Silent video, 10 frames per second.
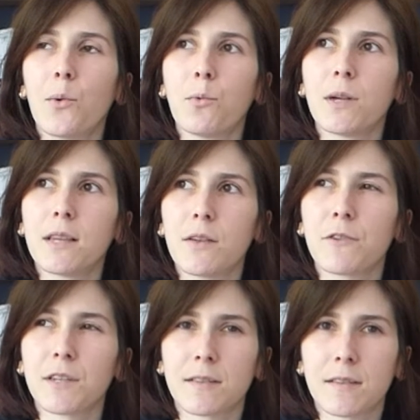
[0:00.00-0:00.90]
we
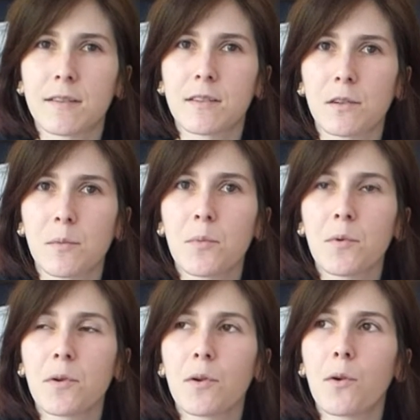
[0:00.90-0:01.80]
live in a
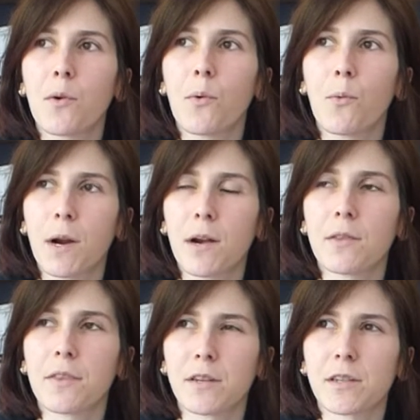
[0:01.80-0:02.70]
system
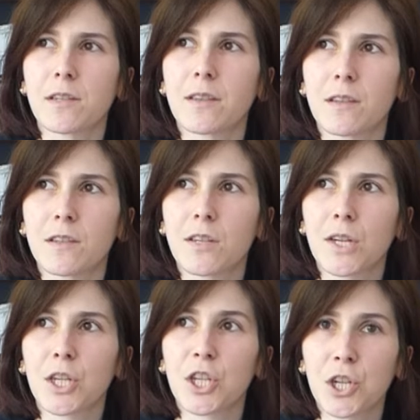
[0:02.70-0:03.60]
where there's
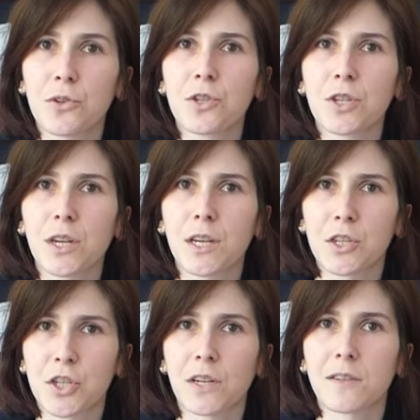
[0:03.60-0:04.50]
this huge
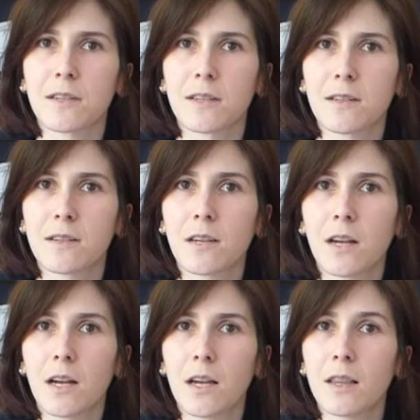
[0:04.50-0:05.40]
injustice,